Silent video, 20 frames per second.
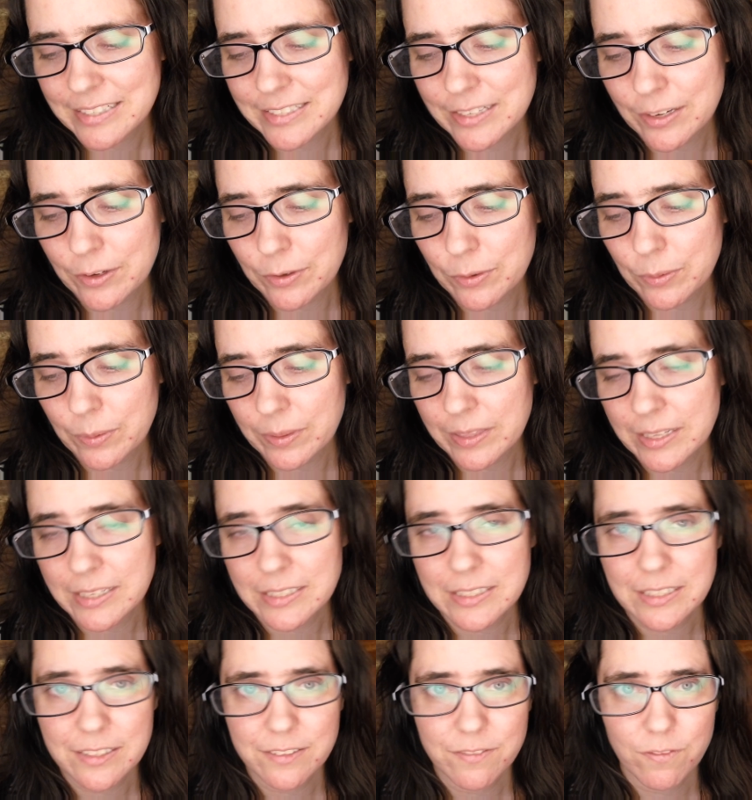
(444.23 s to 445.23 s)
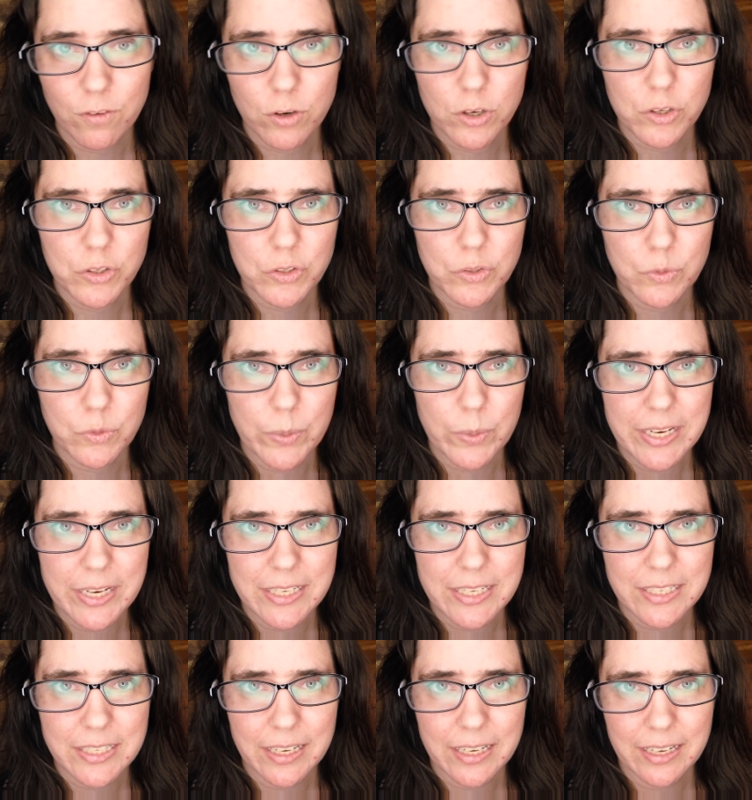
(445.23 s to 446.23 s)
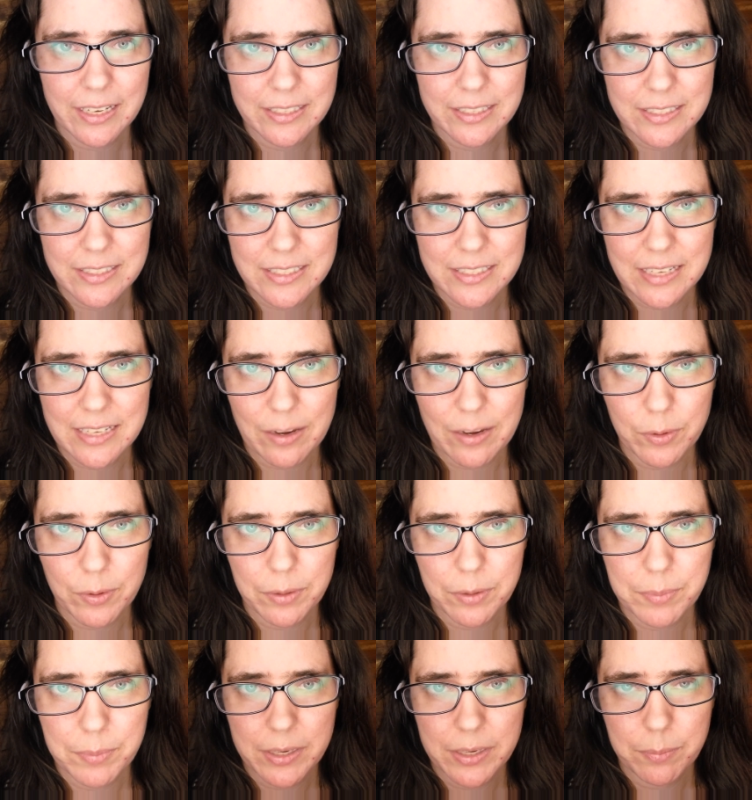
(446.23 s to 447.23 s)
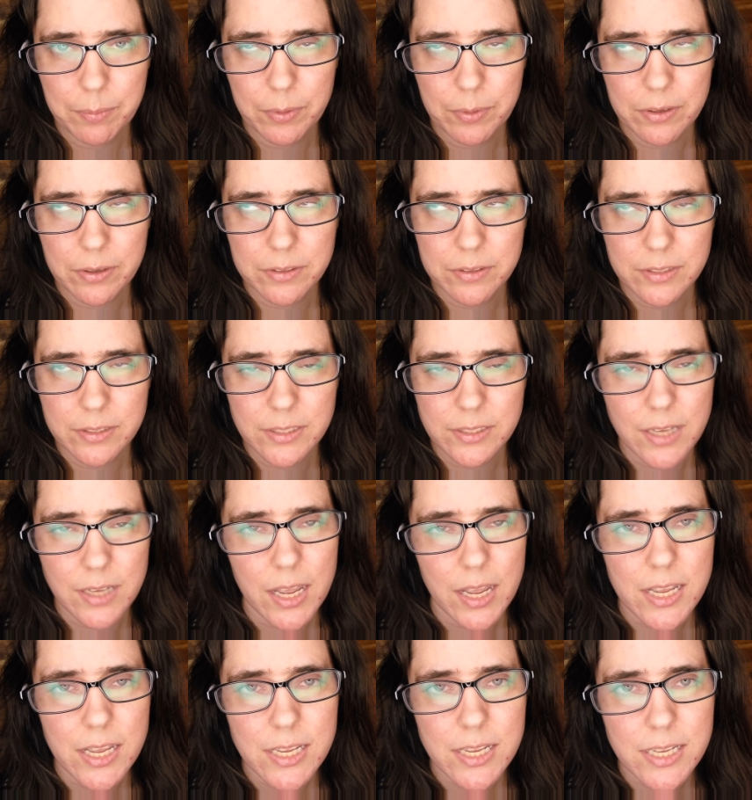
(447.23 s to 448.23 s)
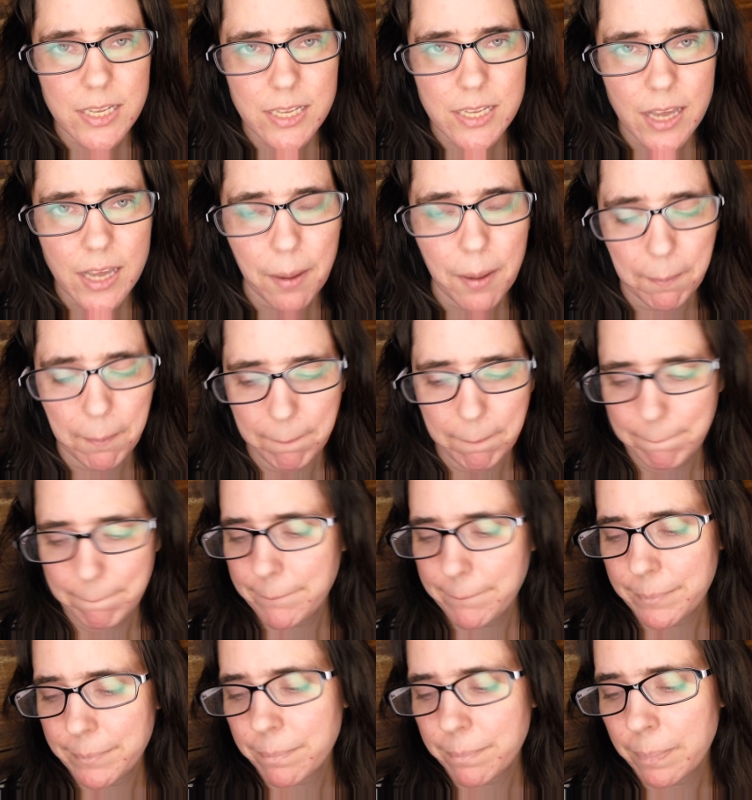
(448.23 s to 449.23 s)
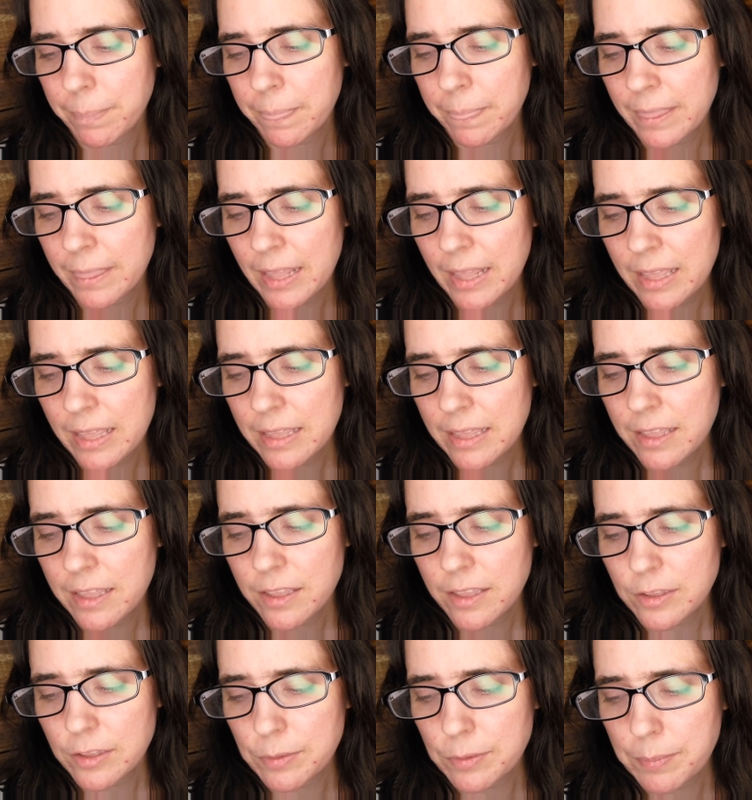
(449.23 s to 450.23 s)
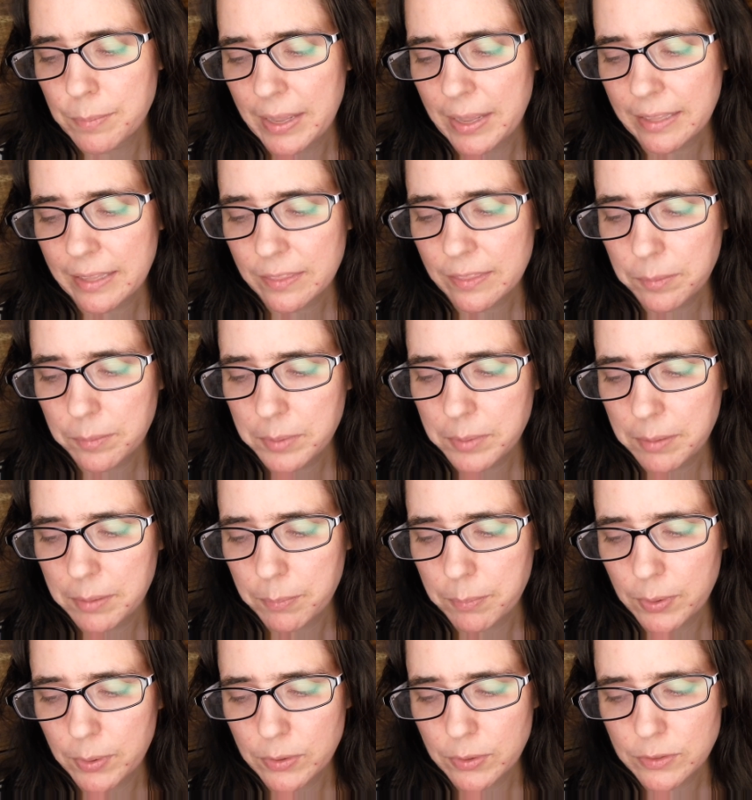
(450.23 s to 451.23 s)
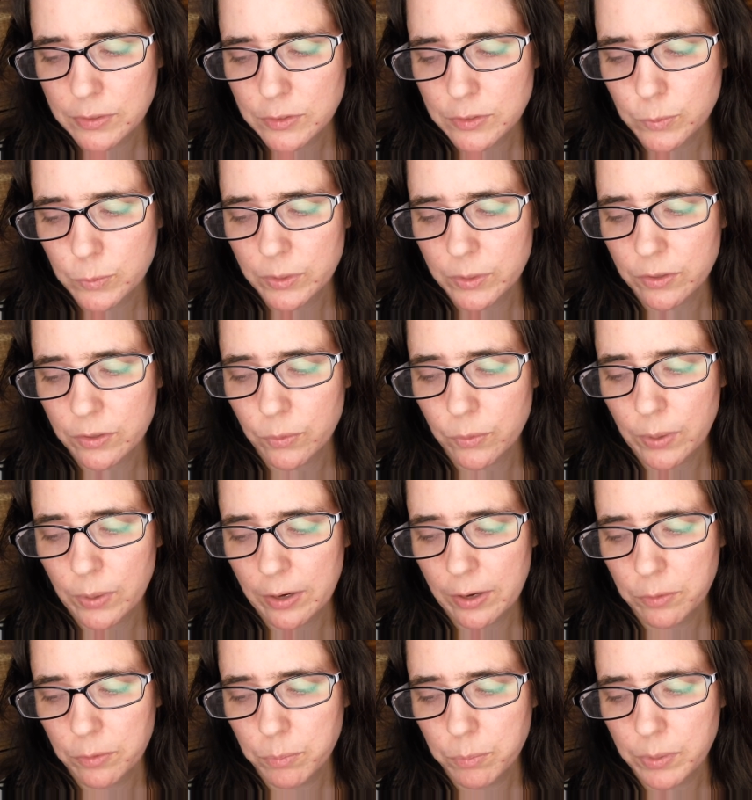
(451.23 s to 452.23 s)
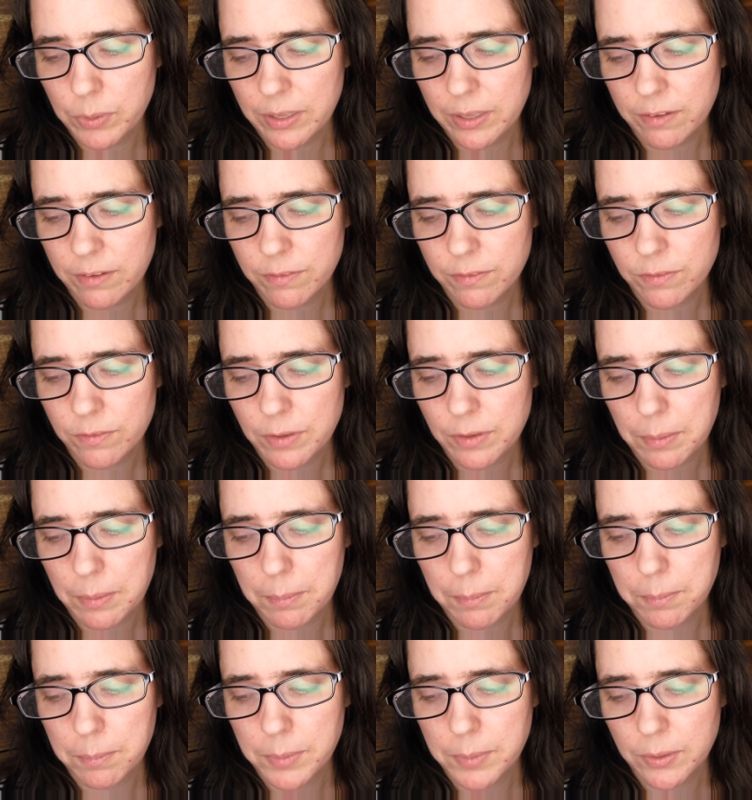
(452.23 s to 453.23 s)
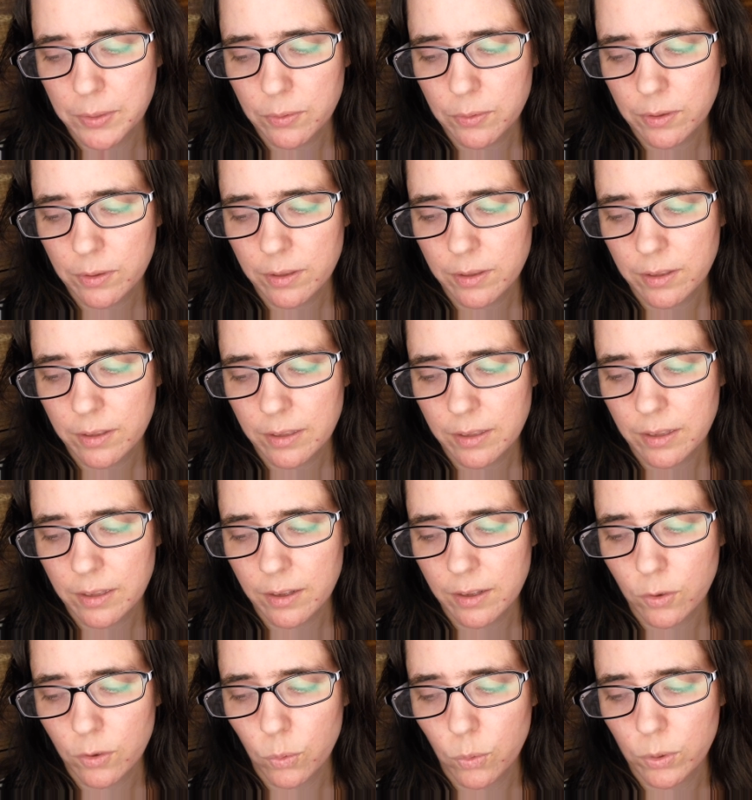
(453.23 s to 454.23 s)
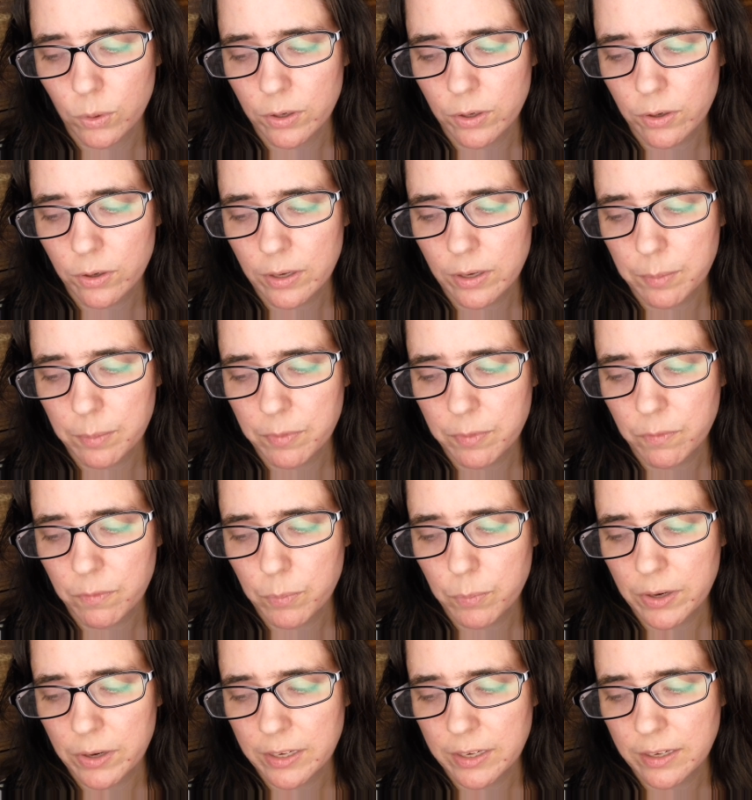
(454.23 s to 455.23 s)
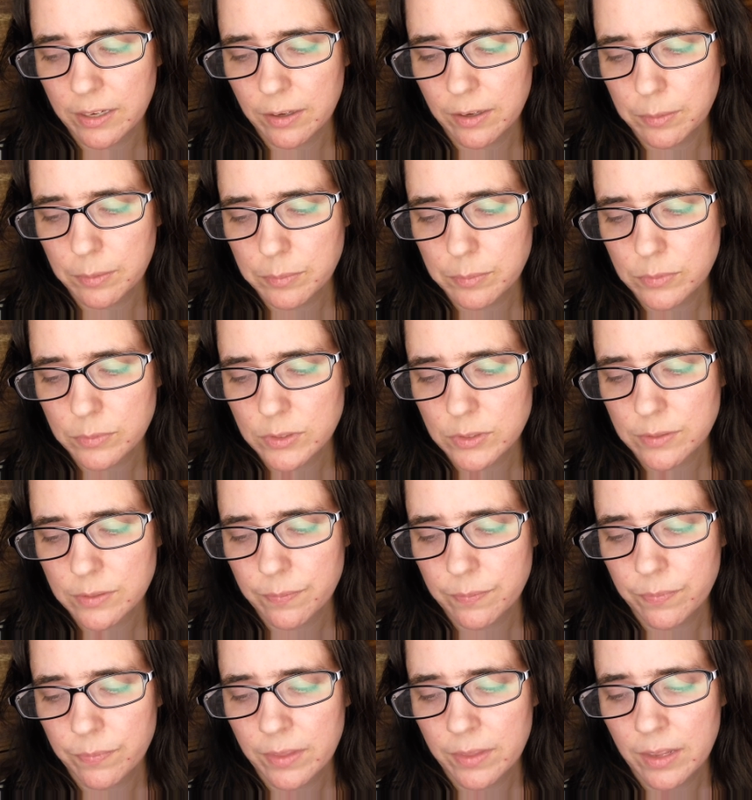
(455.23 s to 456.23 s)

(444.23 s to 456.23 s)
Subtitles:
So this is for sweet and sour meatballs. Yum. You make the meatballs with ground beef, milk, a 1/4 cup of breadcrumbs,